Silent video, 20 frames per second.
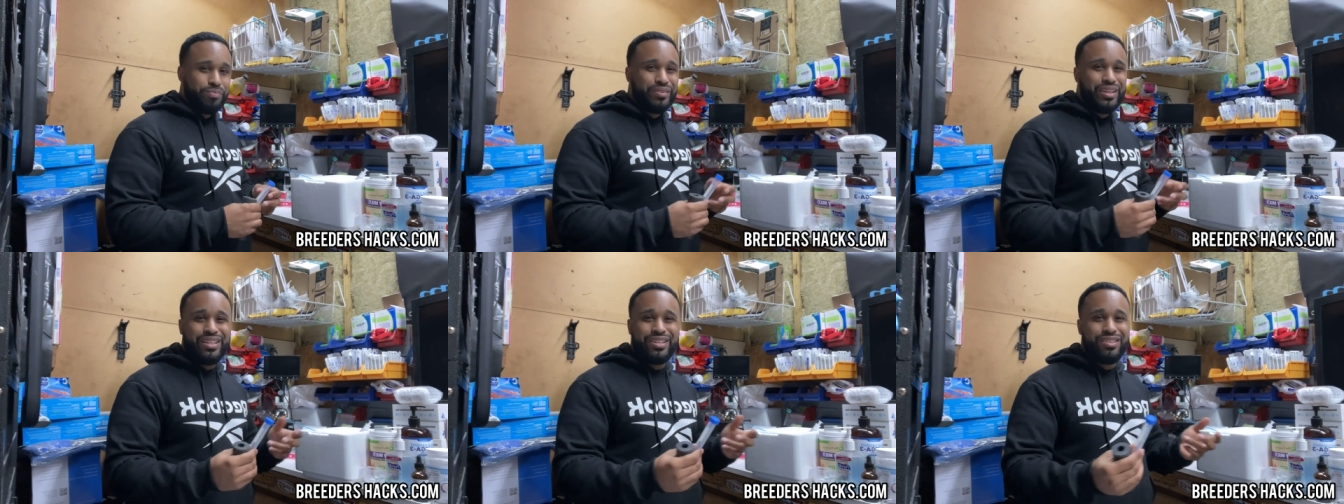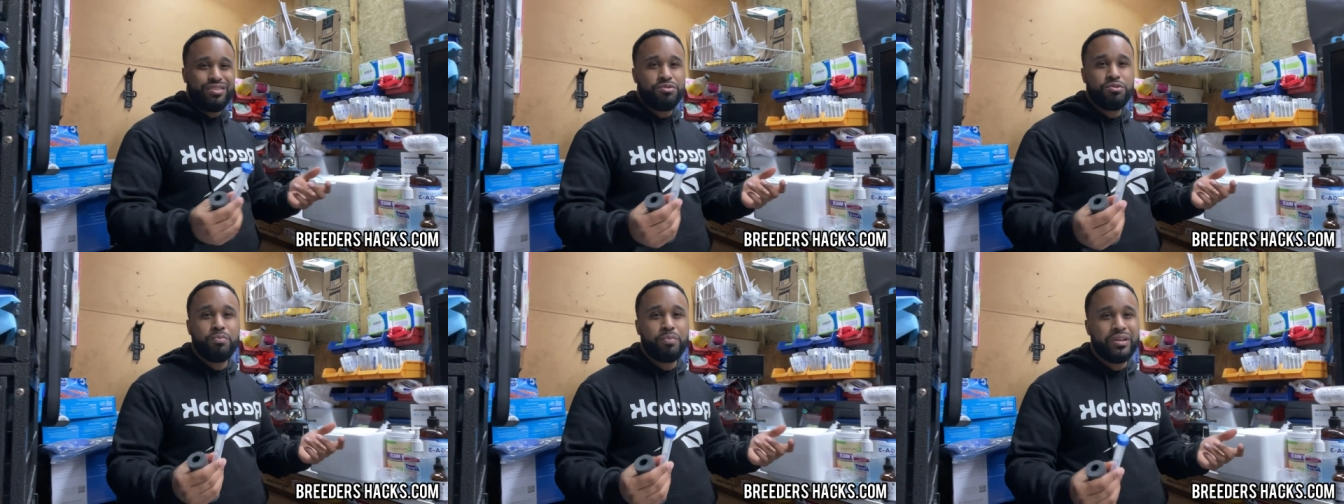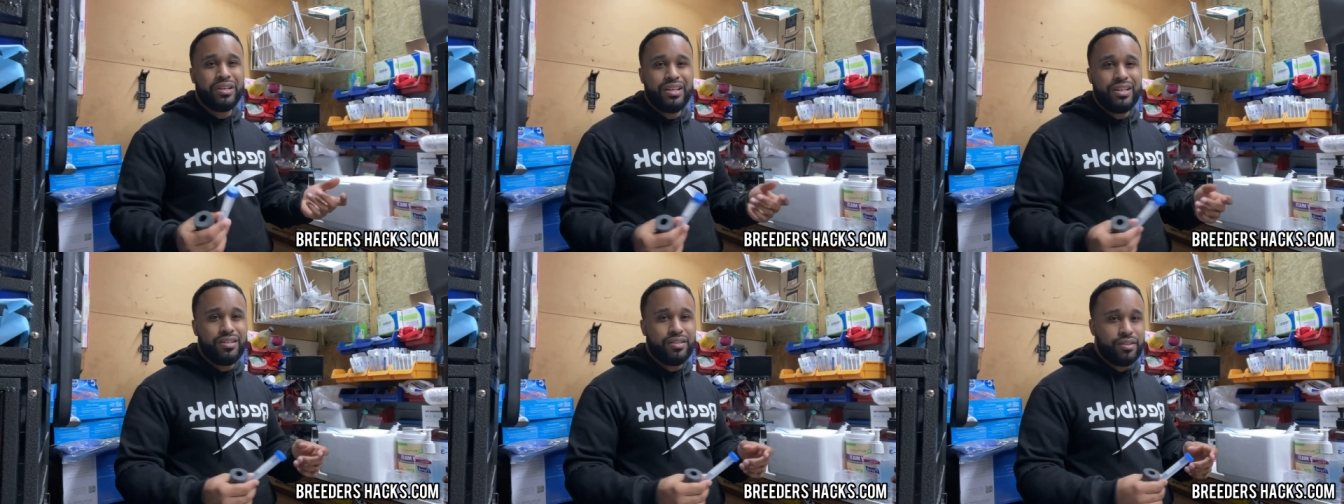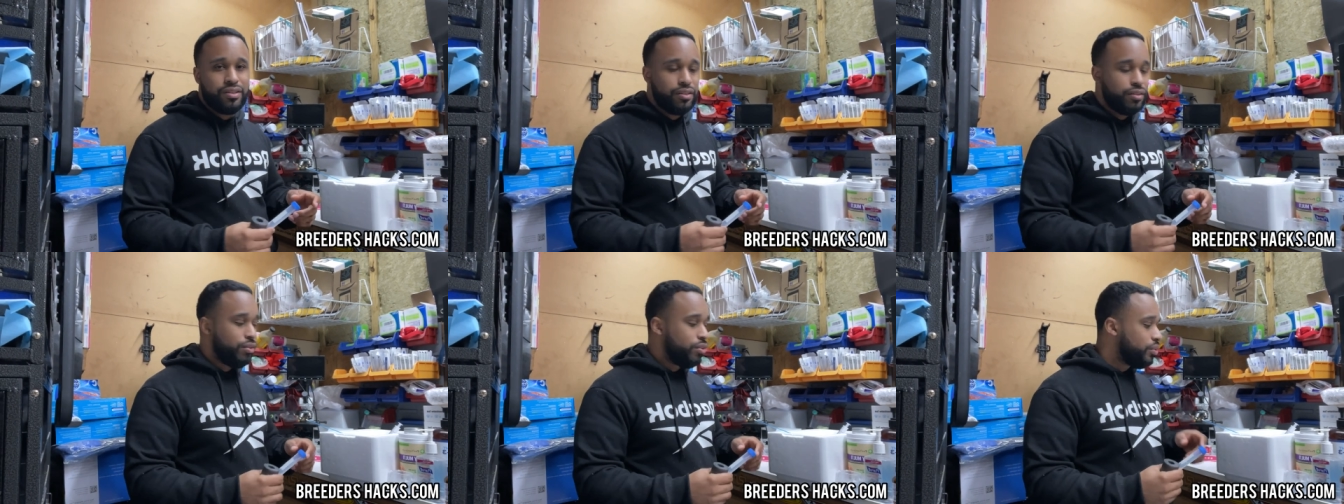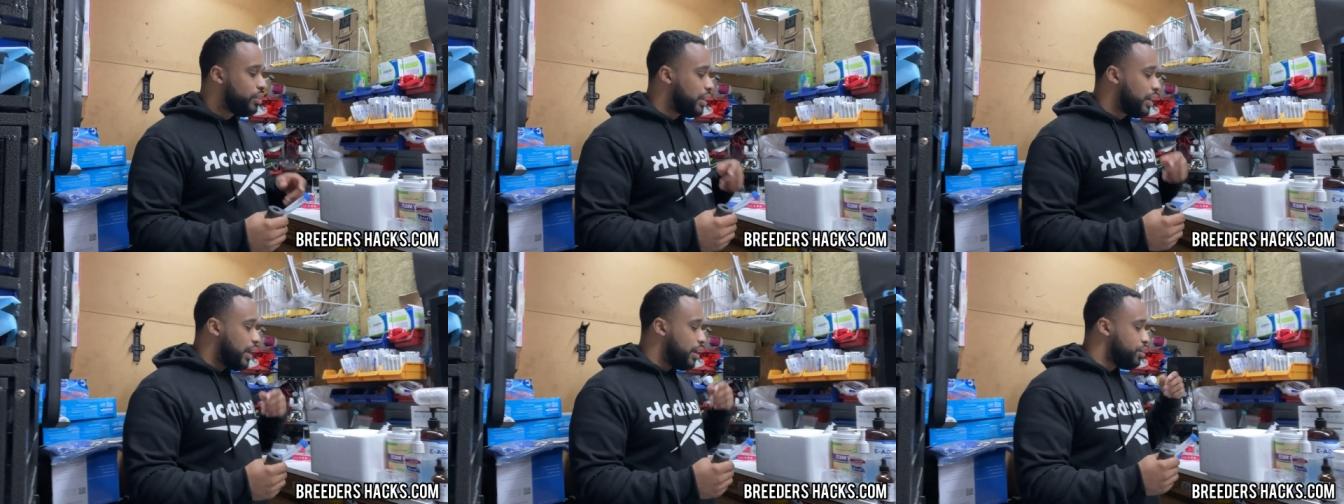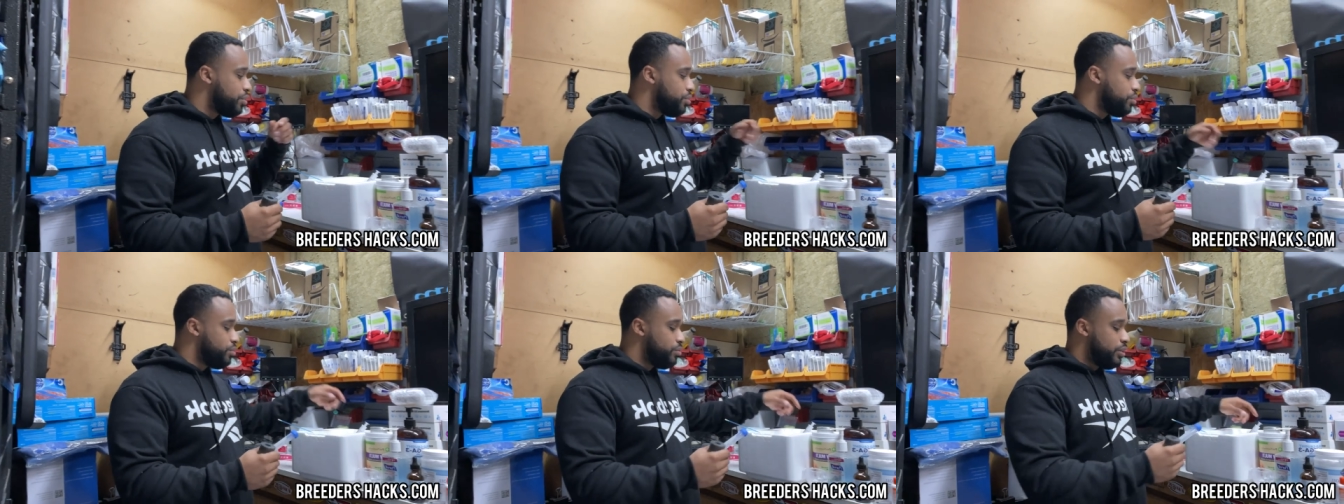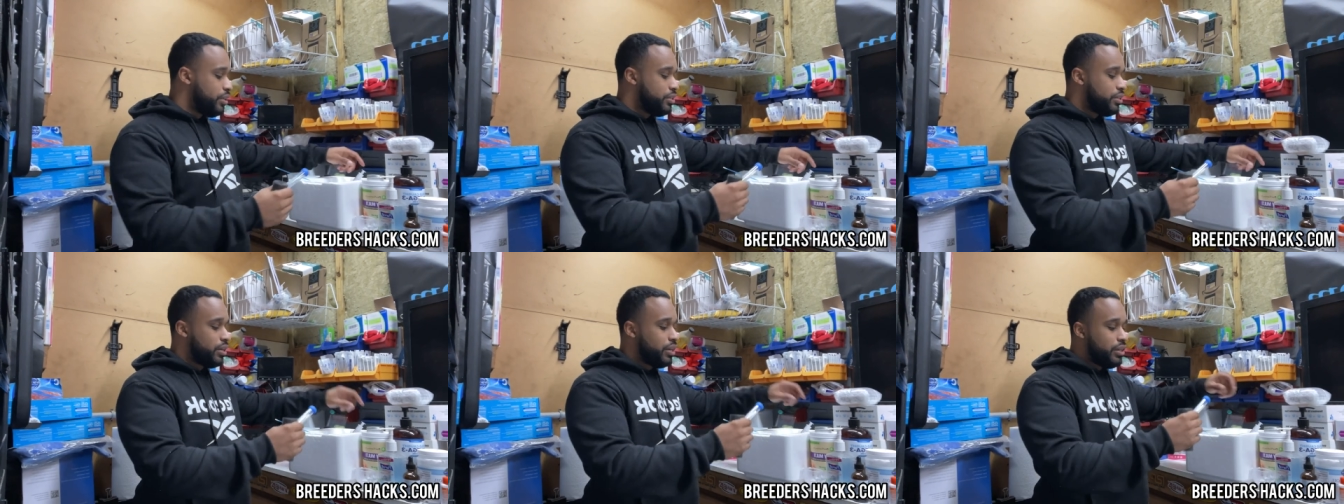It's super easy. All they gotta do
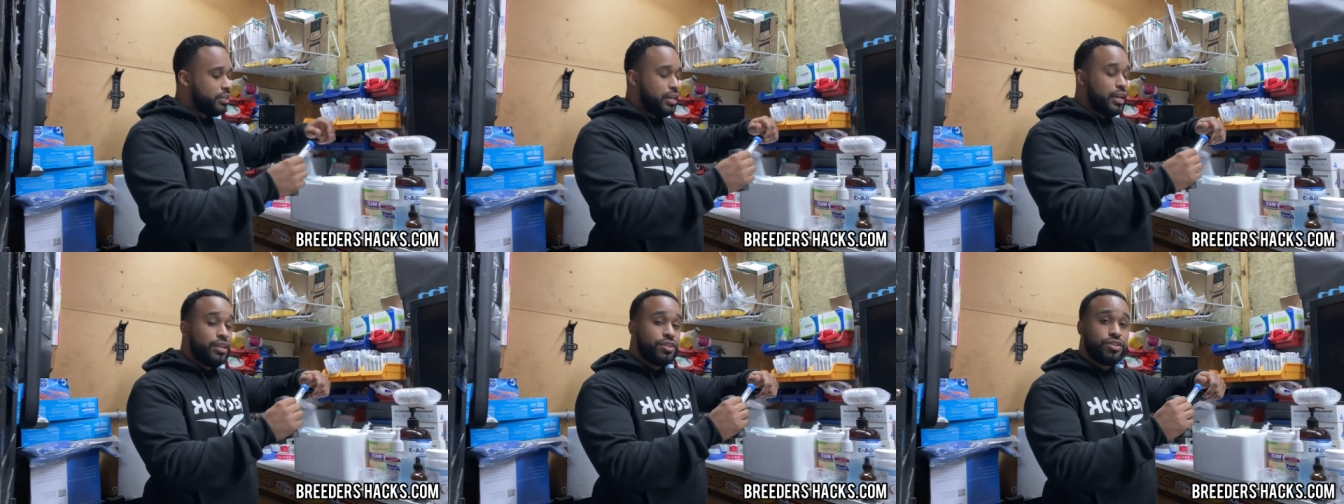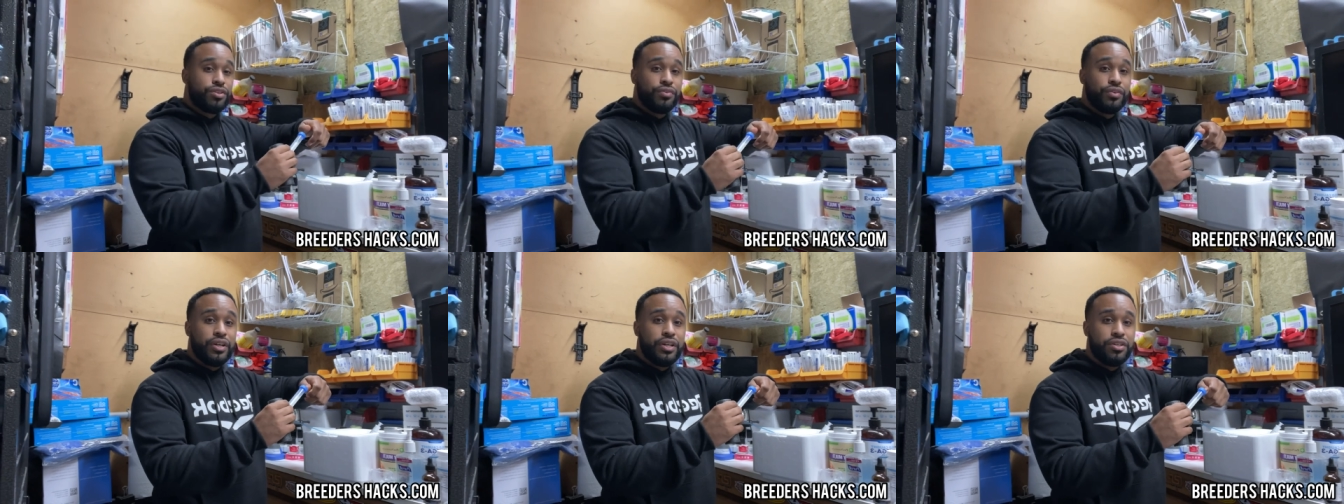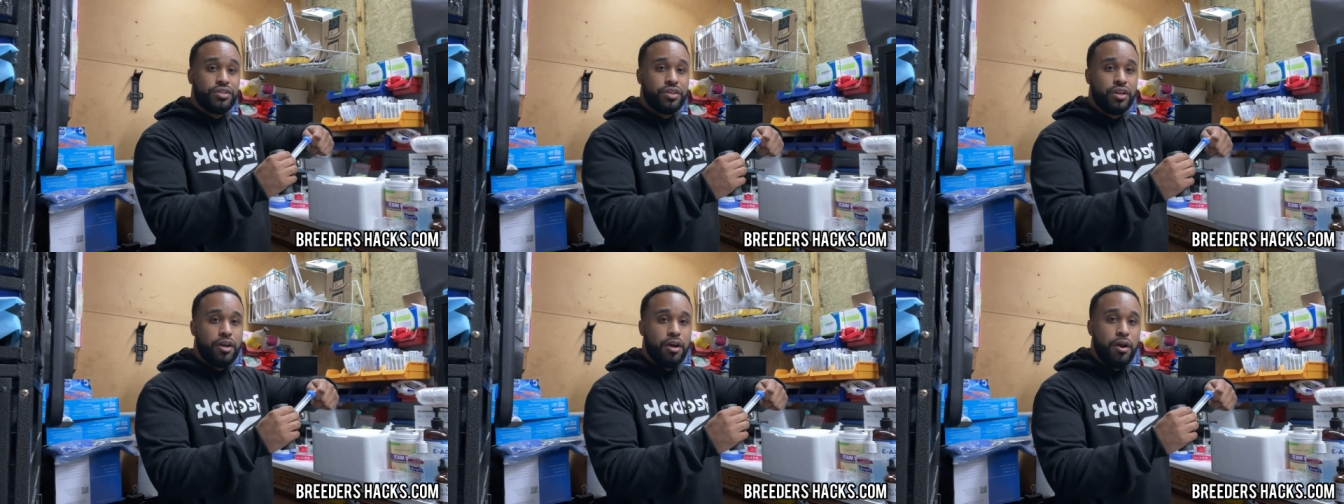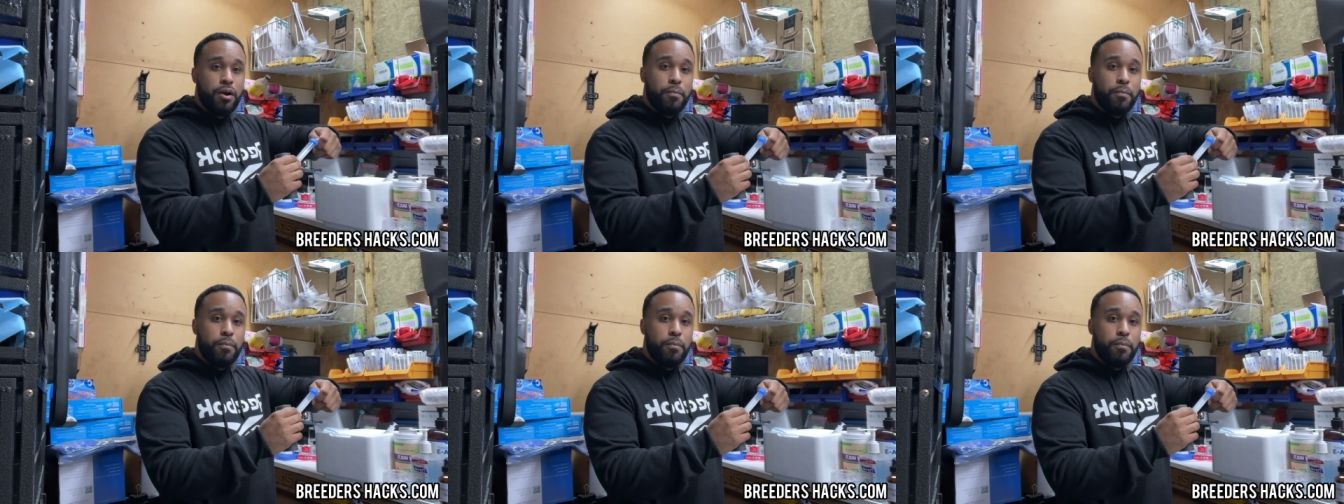is they're gonna take a syringe,